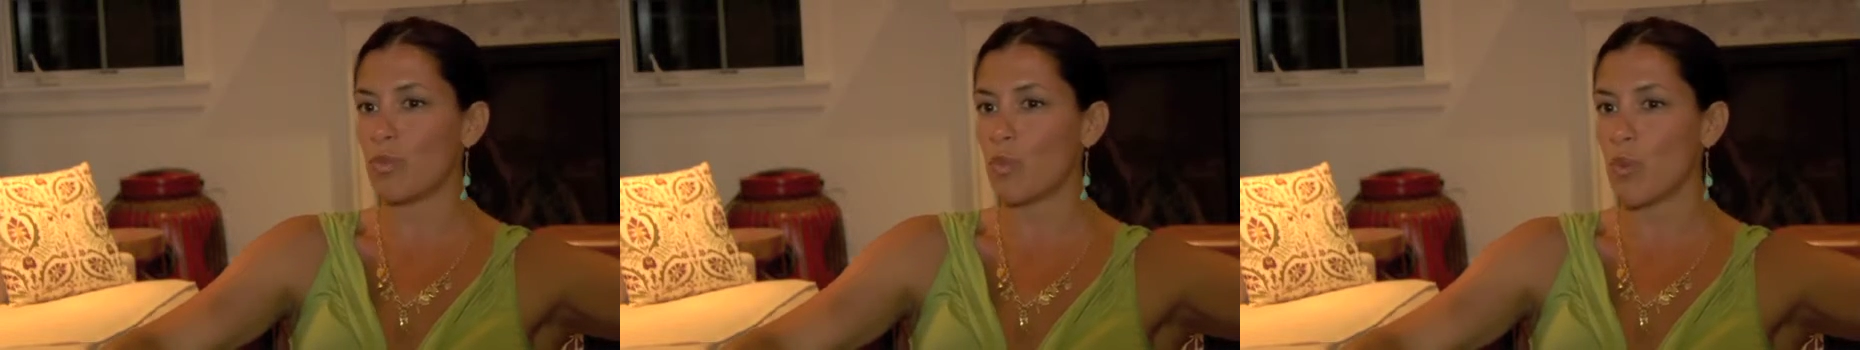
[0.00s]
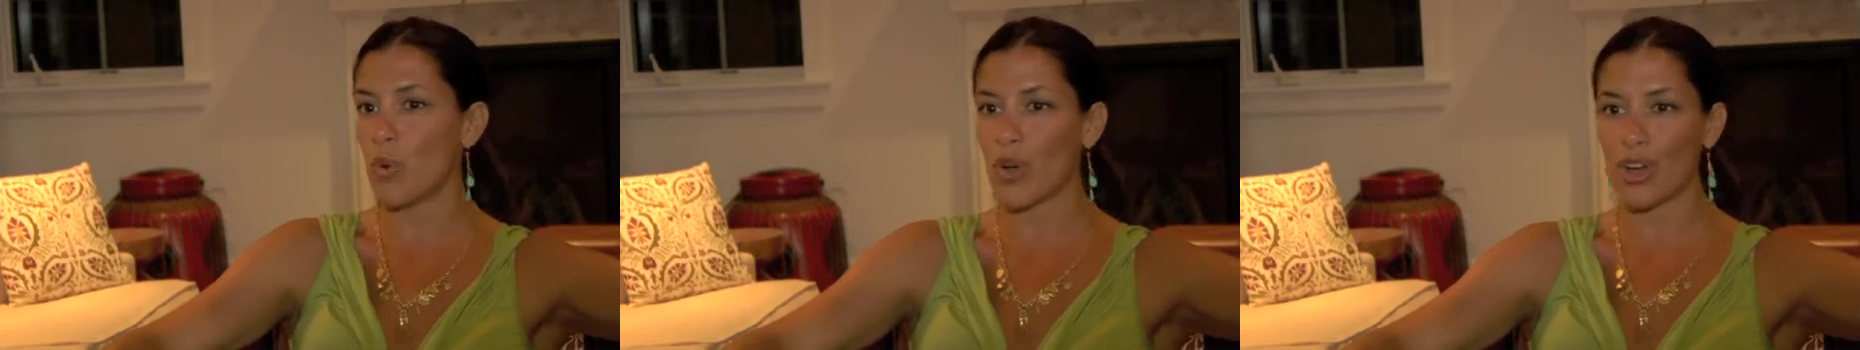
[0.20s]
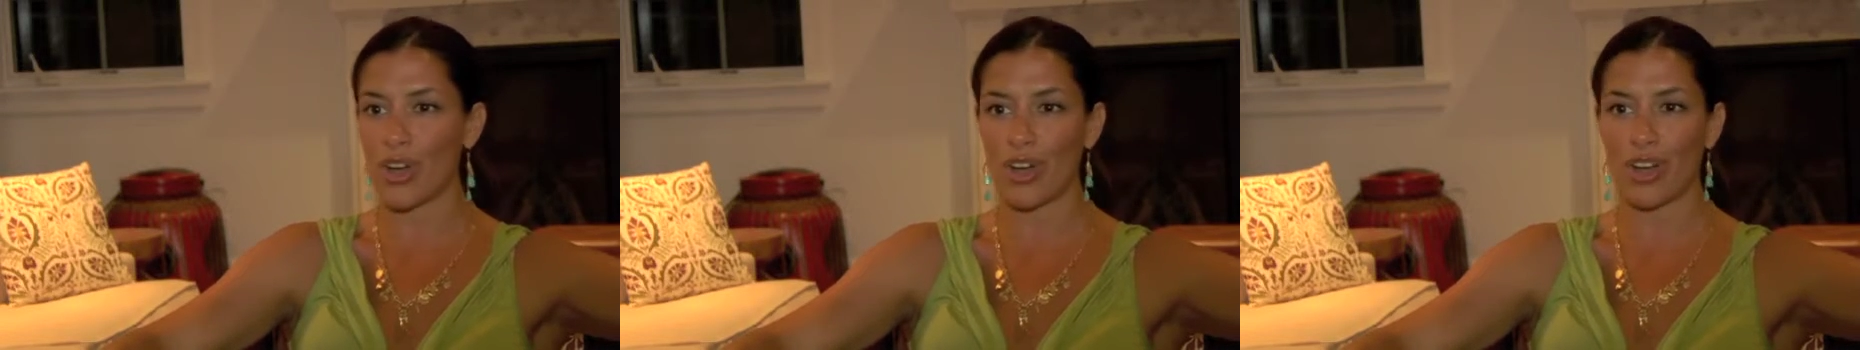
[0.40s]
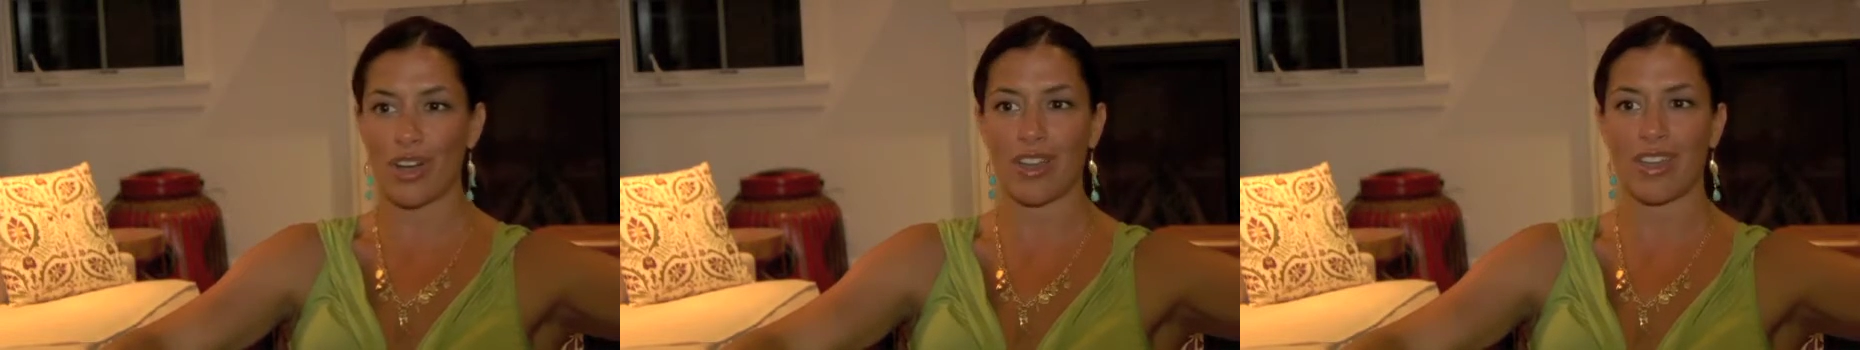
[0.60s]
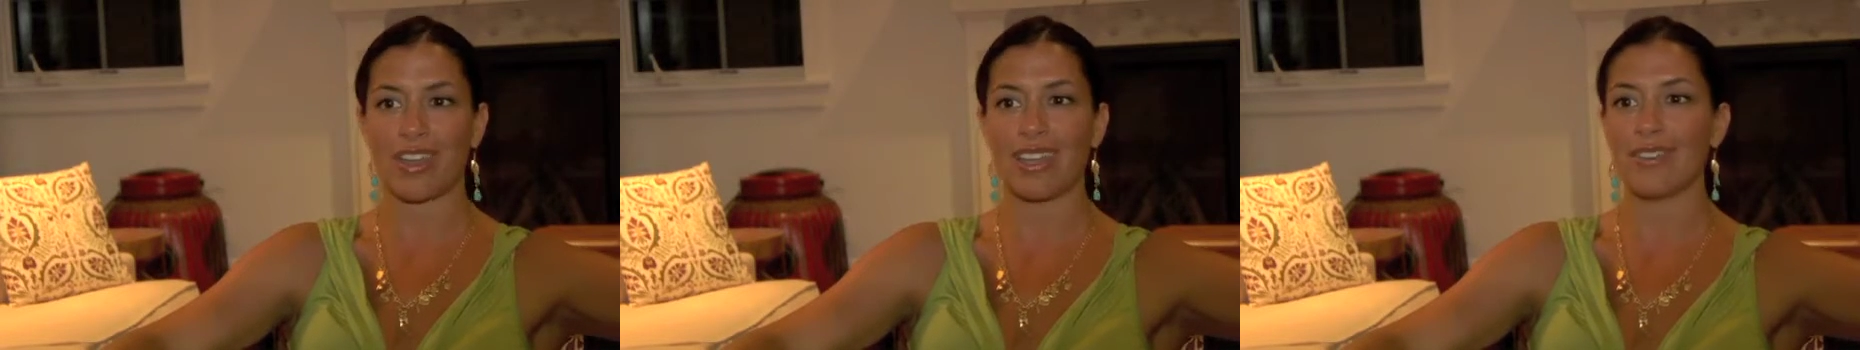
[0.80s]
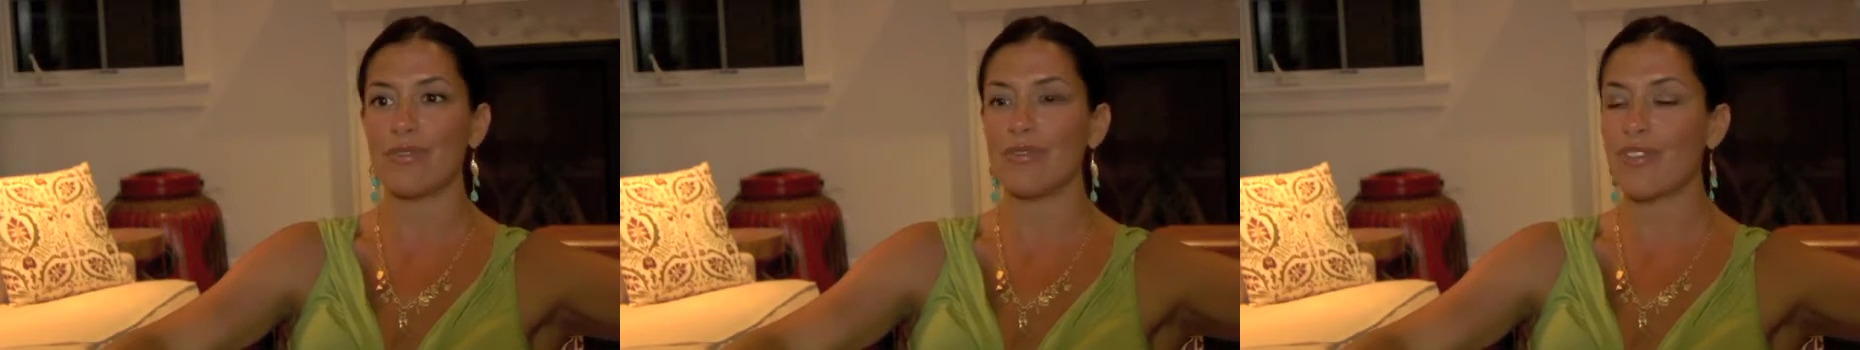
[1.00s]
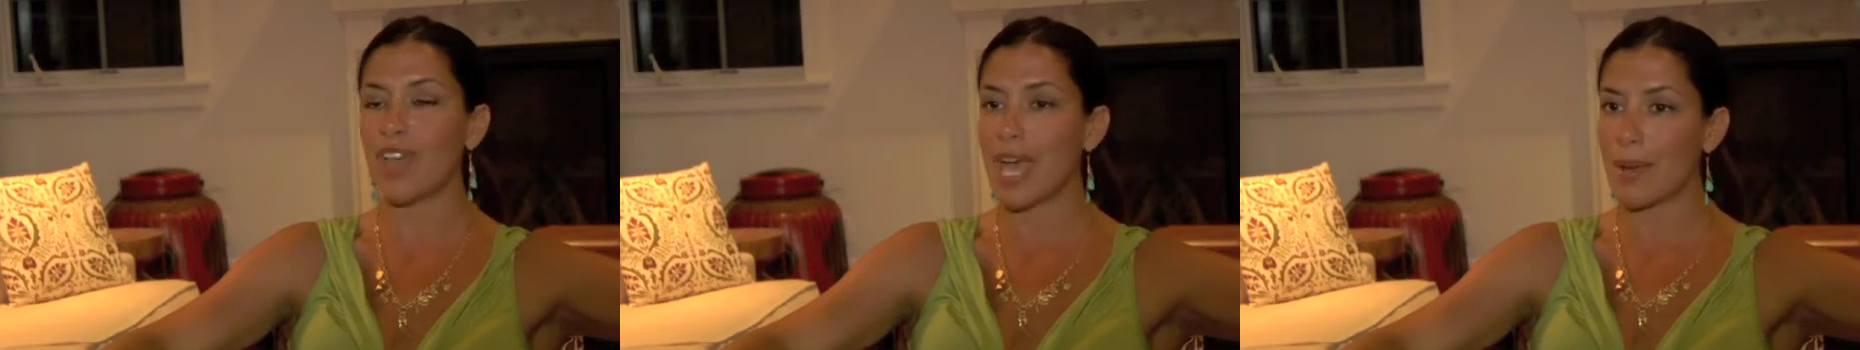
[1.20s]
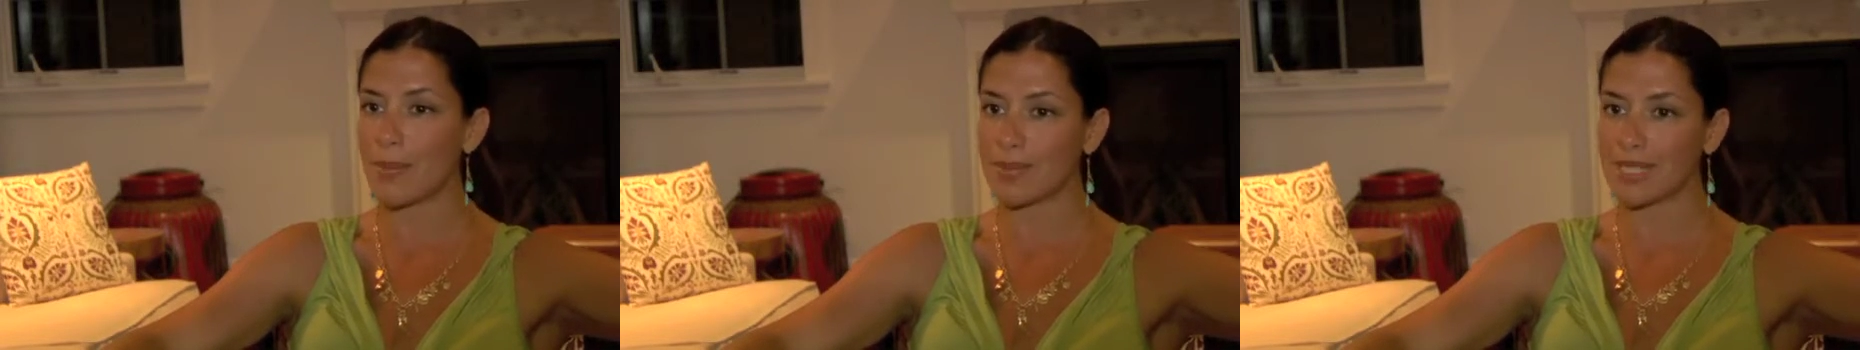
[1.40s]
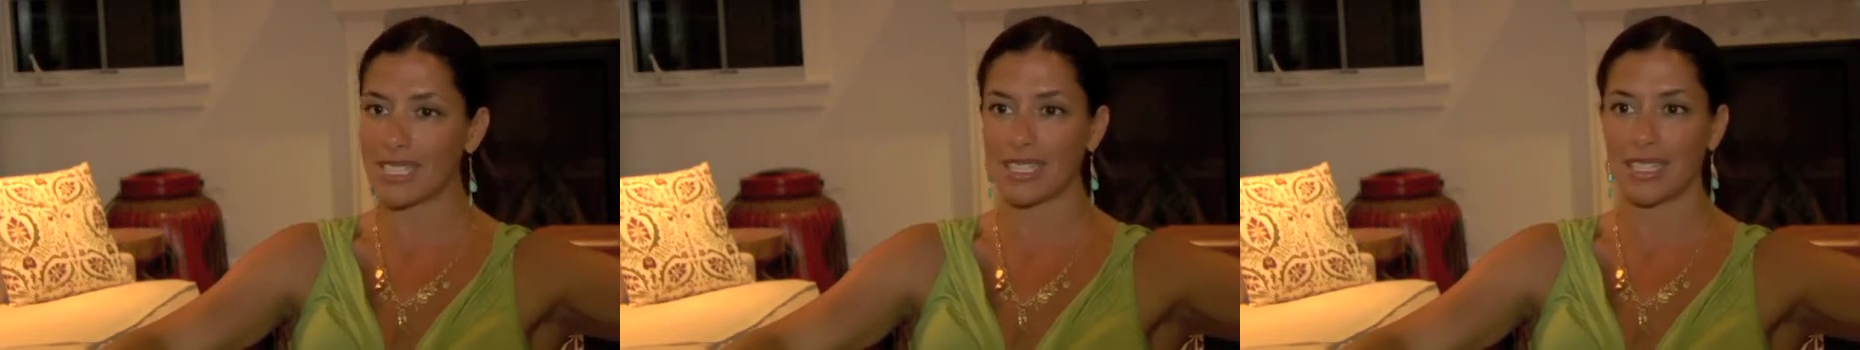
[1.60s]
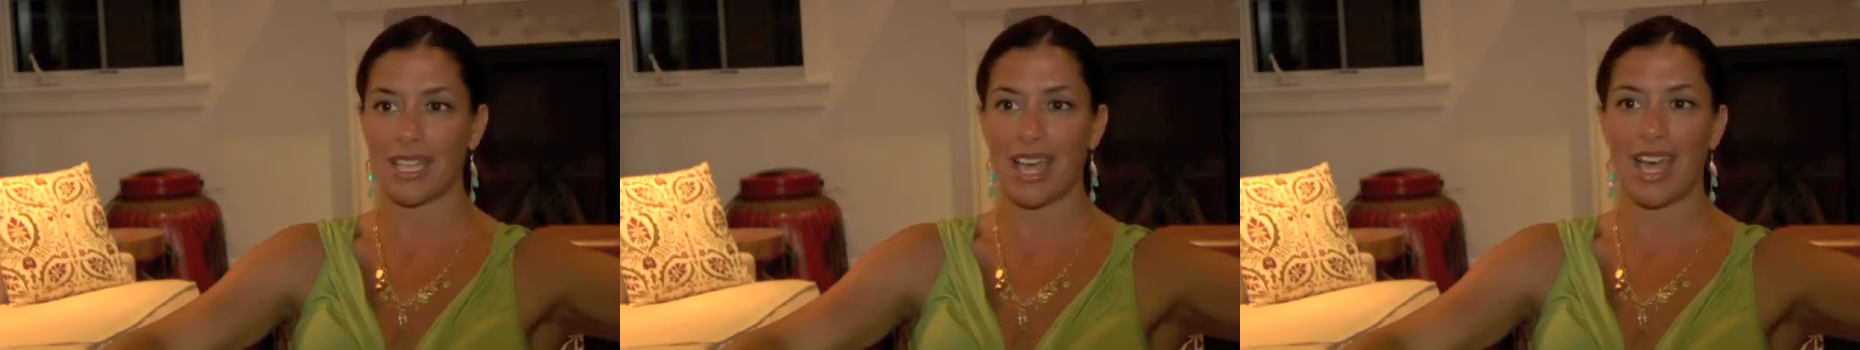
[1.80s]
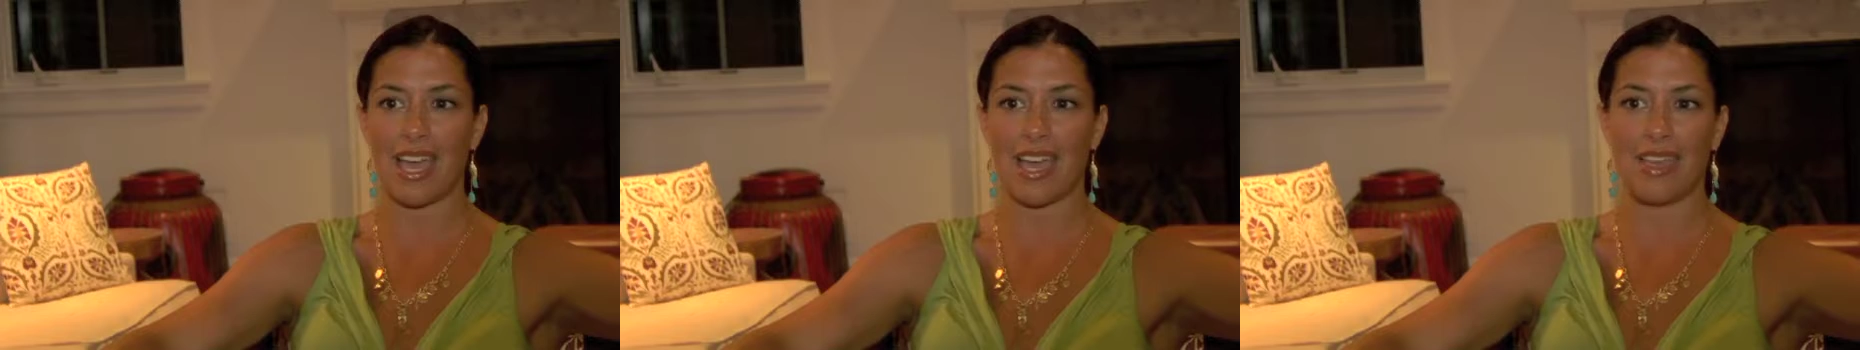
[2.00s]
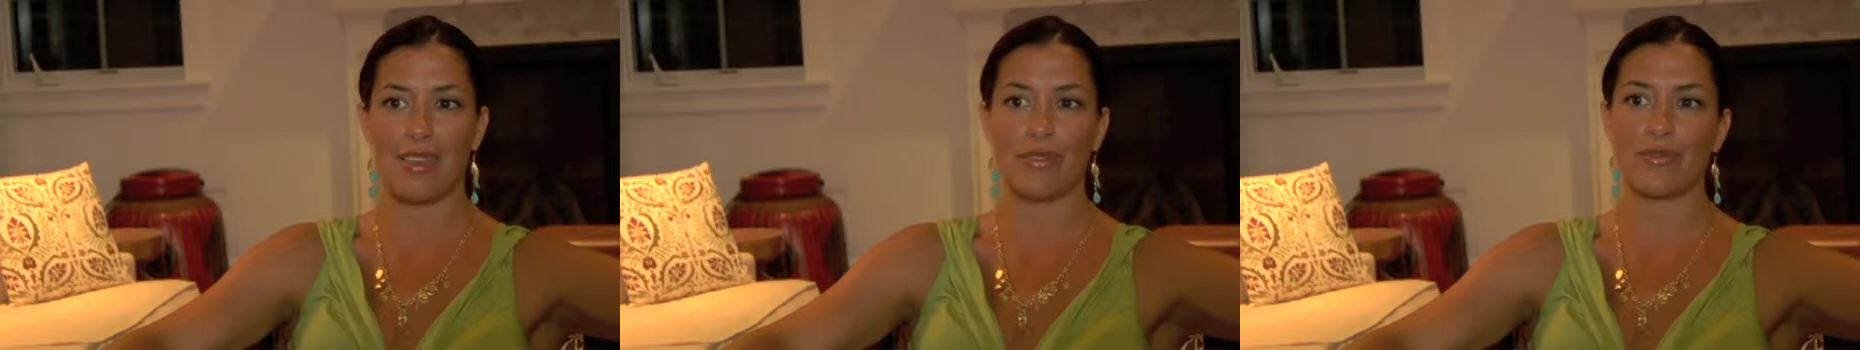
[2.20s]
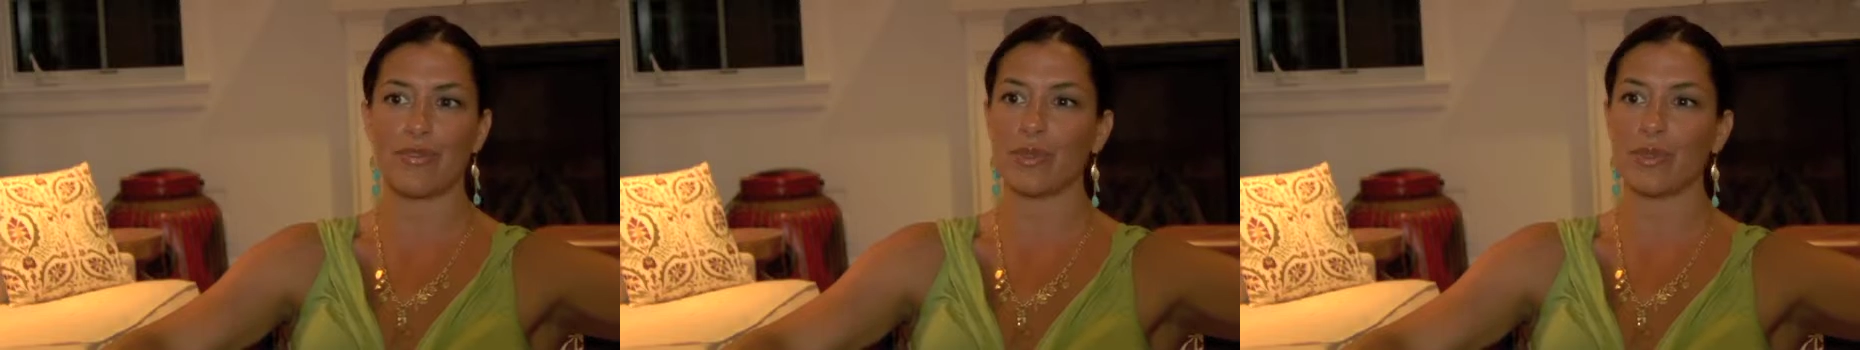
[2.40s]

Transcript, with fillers: work and family life,